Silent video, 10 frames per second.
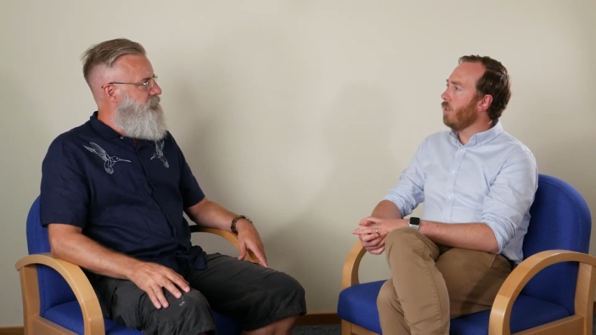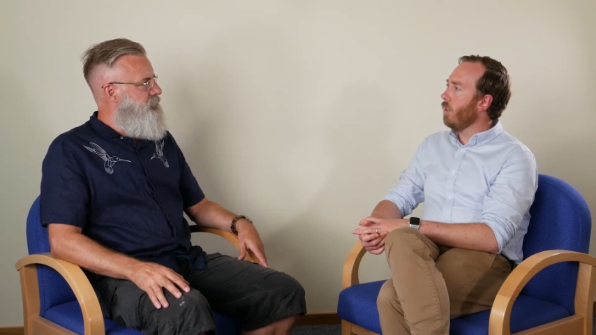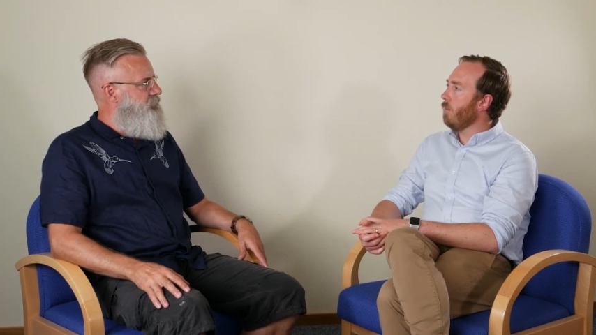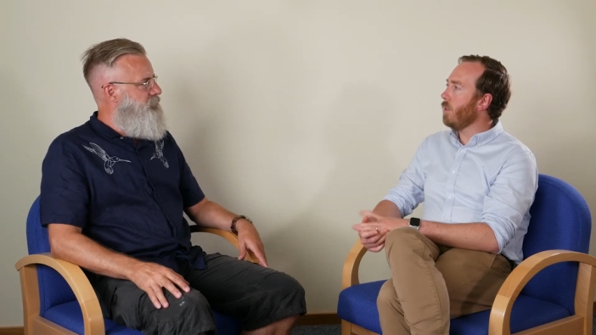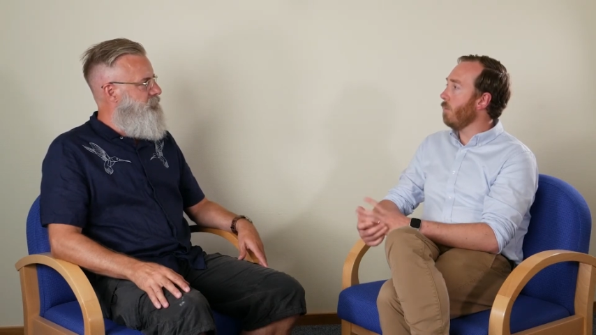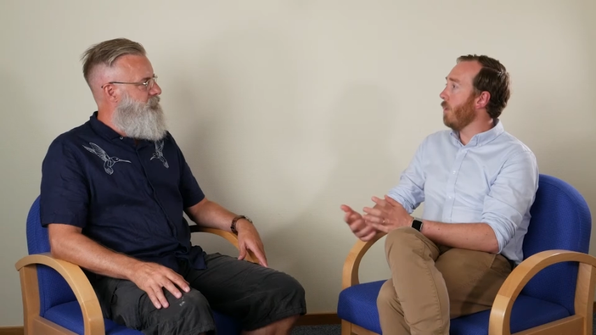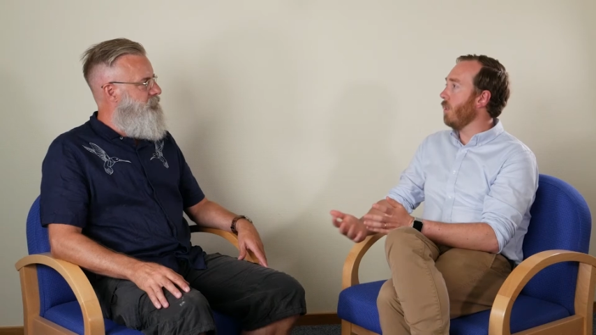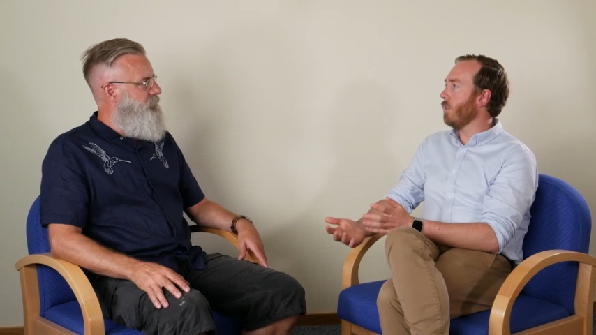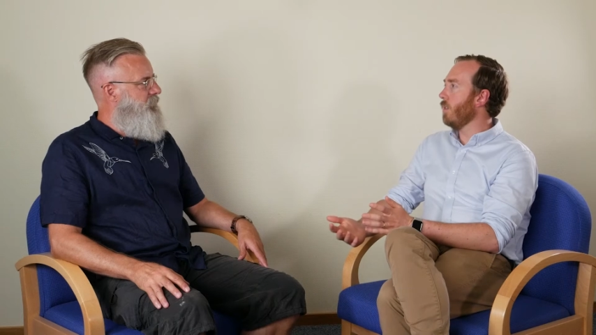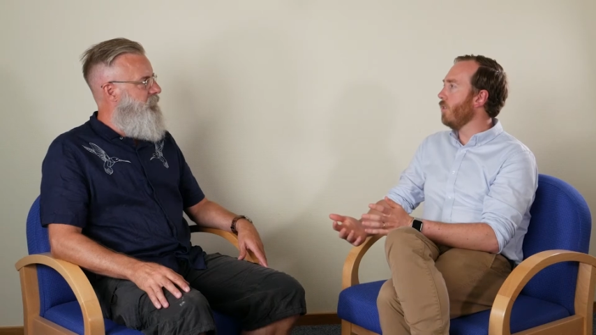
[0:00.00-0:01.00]
Speaker 1: It's a big
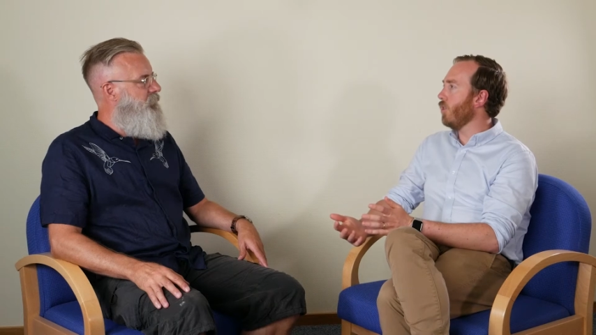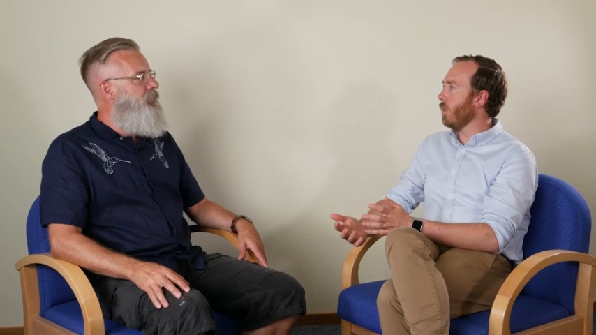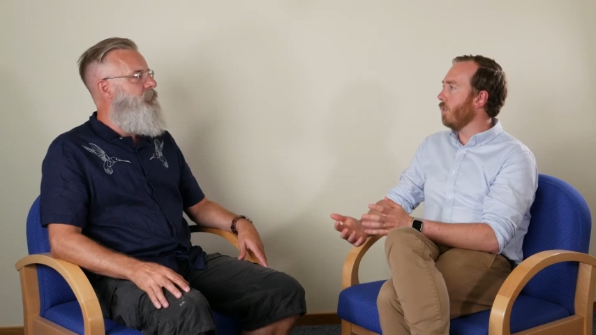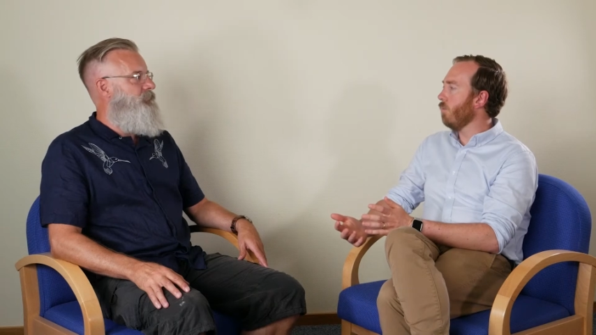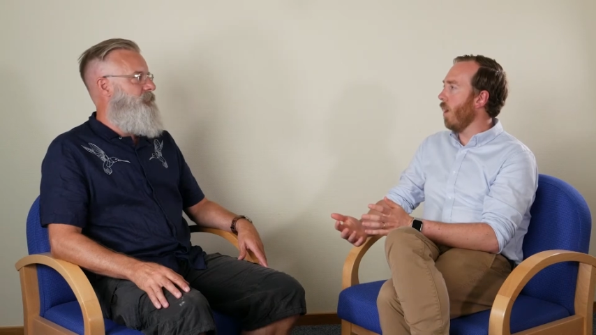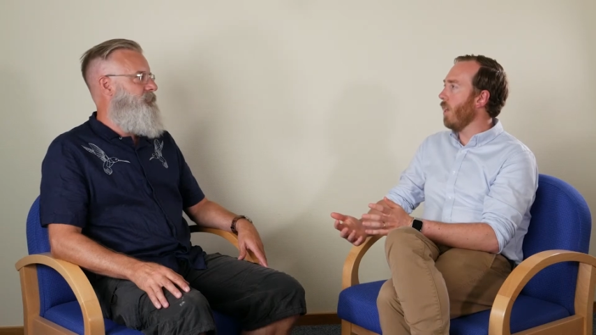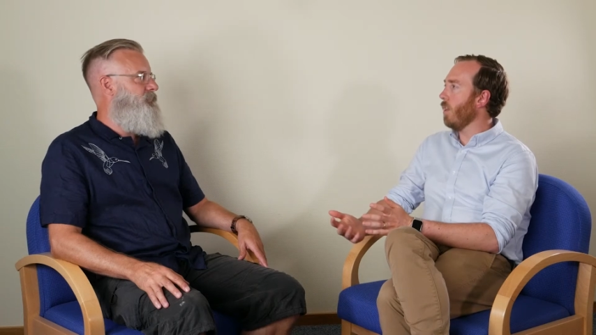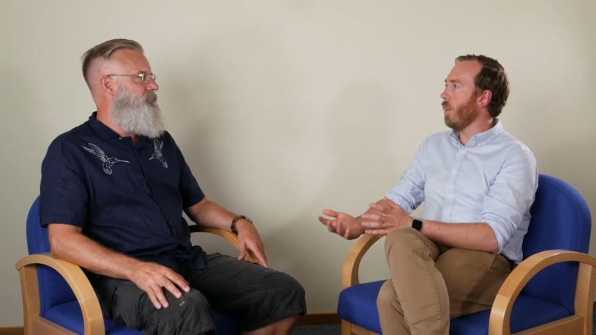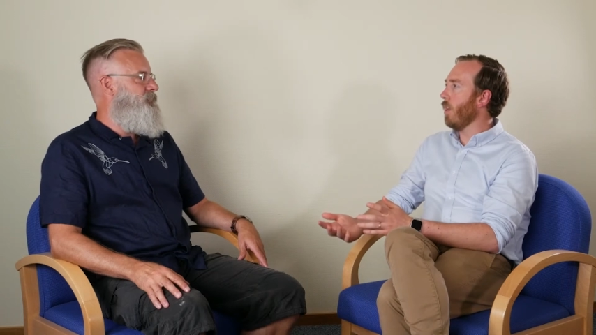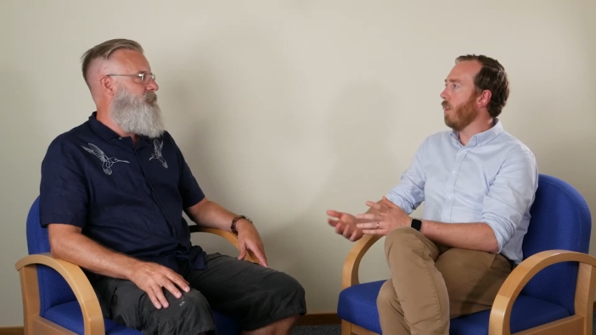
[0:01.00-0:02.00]
decision, yeah, right?
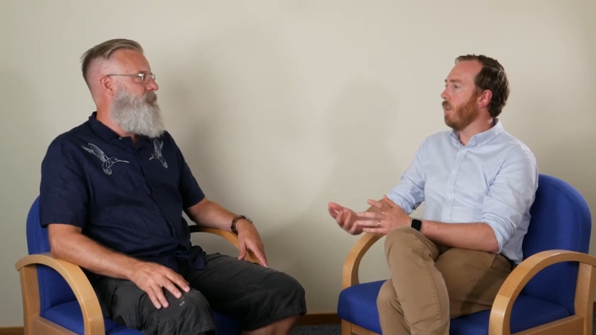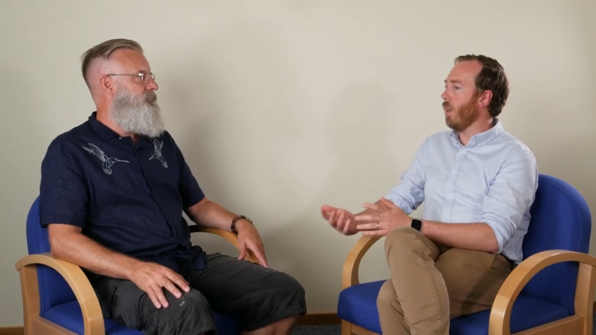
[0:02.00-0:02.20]
Yeah. And, and,